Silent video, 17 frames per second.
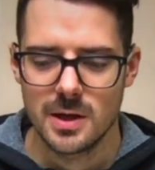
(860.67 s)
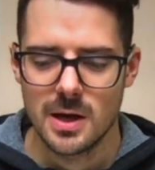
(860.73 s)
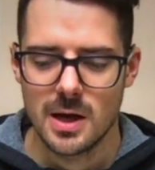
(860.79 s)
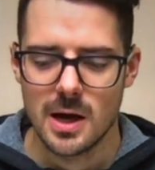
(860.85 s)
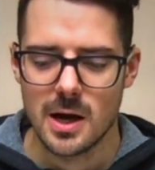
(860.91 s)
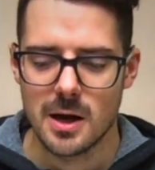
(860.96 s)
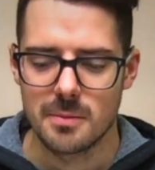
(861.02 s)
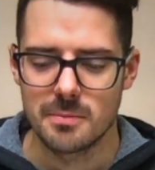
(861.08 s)

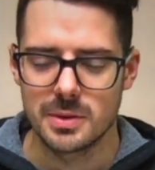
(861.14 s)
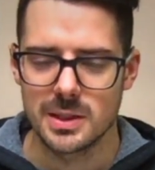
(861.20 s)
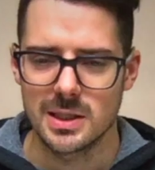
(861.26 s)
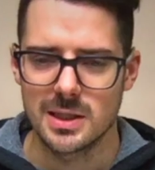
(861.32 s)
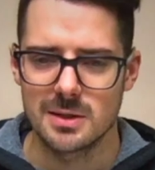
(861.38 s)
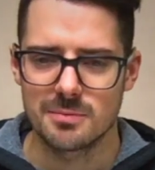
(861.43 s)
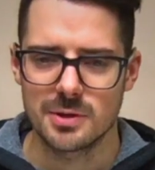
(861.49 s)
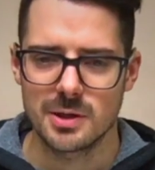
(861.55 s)
But
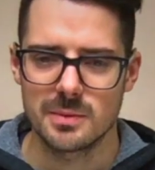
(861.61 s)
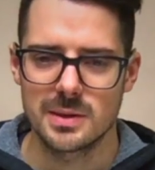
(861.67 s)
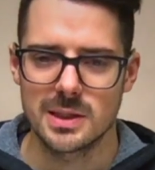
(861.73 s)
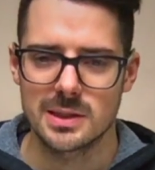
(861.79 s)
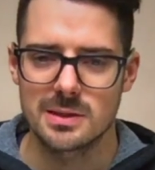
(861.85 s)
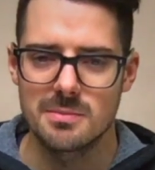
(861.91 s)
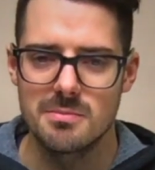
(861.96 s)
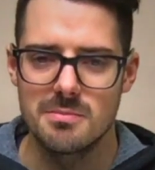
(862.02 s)
again, probably
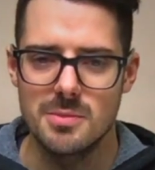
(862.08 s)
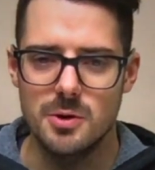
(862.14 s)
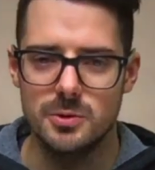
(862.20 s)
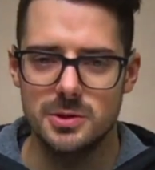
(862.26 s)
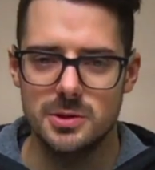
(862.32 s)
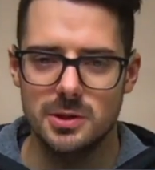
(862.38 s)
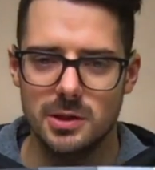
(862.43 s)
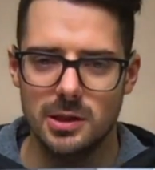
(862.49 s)
not the
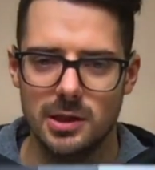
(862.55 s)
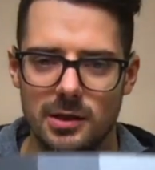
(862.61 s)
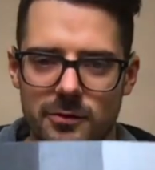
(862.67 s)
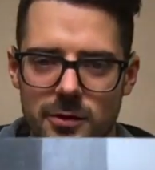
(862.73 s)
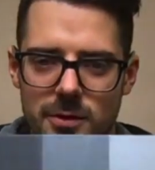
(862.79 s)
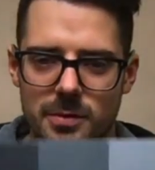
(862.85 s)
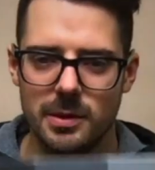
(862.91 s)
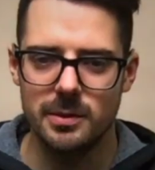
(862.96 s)
most archival.
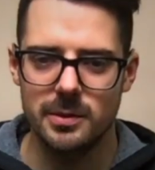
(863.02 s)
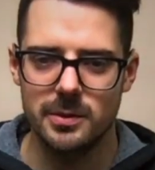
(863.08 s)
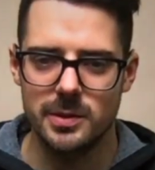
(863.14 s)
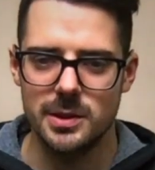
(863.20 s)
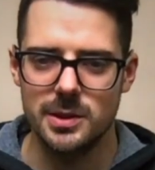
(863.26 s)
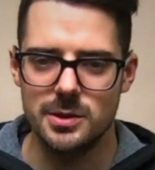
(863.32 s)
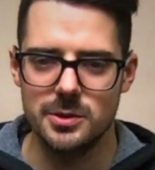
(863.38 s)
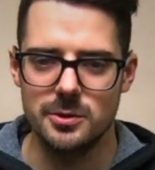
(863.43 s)
You probably don't
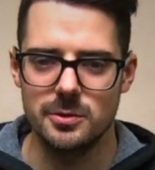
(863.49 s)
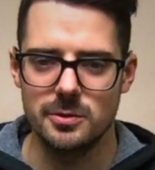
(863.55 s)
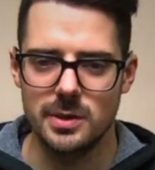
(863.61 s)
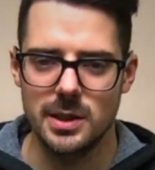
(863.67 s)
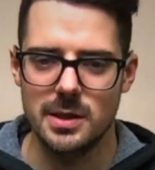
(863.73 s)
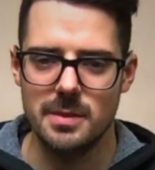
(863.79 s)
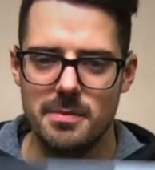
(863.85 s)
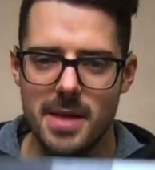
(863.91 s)
want to do
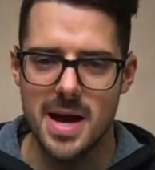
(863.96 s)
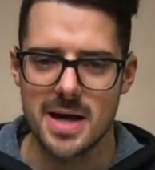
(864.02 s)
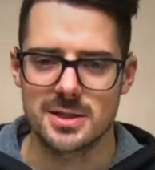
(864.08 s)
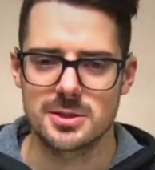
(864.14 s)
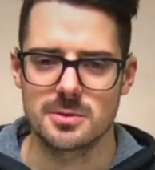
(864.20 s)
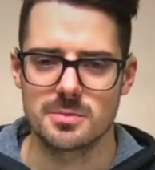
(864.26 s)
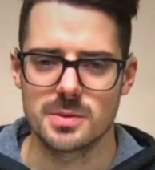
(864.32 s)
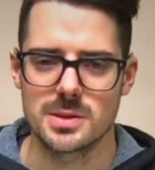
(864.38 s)
any
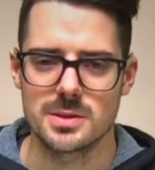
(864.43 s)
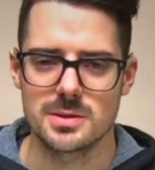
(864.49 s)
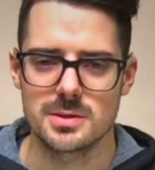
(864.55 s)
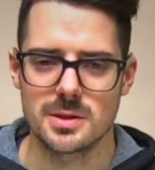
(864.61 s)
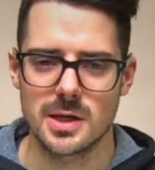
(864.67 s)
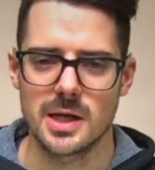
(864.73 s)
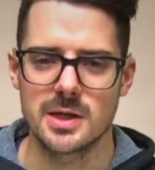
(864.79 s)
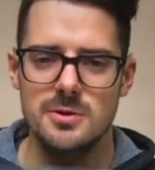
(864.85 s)
masterpieces.
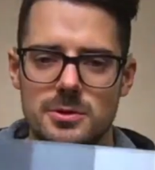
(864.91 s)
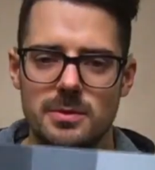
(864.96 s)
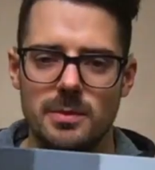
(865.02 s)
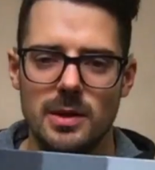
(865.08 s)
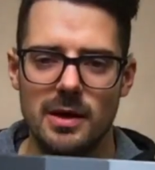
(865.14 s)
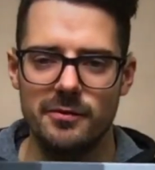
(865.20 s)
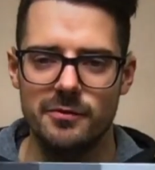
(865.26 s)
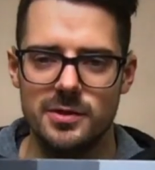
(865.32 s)
I use them a
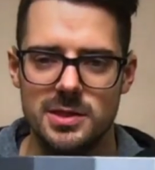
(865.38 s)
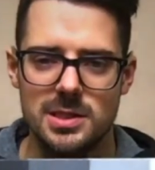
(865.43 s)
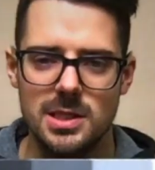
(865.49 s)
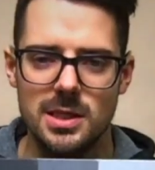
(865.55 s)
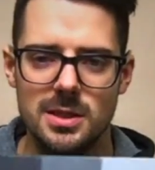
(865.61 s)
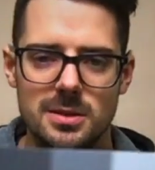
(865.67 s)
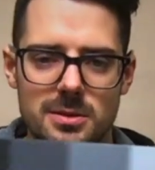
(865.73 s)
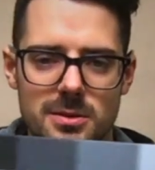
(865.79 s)
lot for
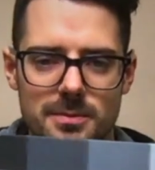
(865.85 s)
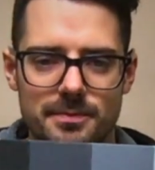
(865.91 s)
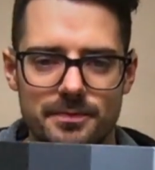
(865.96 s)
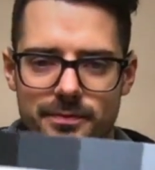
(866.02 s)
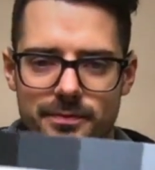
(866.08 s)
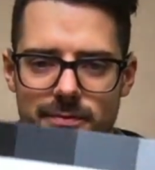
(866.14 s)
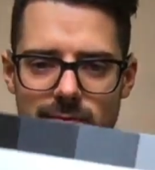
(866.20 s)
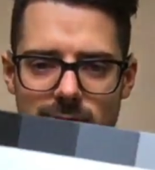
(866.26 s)
studies,
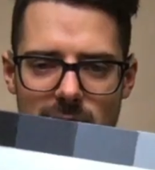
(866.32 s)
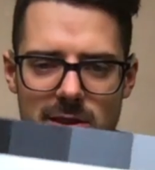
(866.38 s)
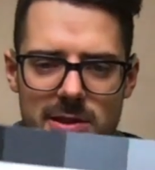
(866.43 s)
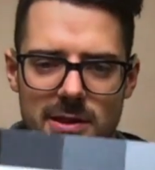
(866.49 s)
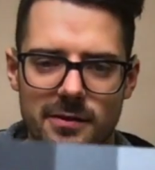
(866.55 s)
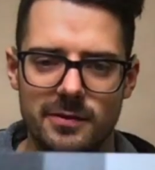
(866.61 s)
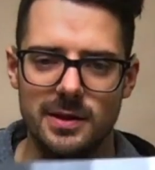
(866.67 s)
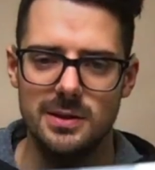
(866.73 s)

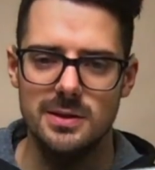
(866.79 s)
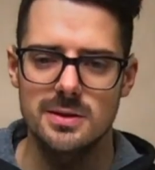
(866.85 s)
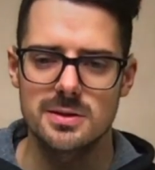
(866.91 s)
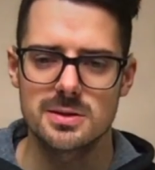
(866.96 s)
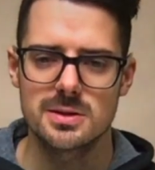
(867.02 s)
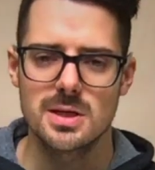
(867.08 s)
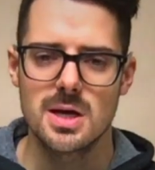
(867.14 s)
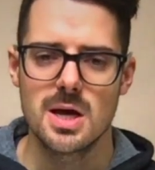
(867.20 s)
stuff like this.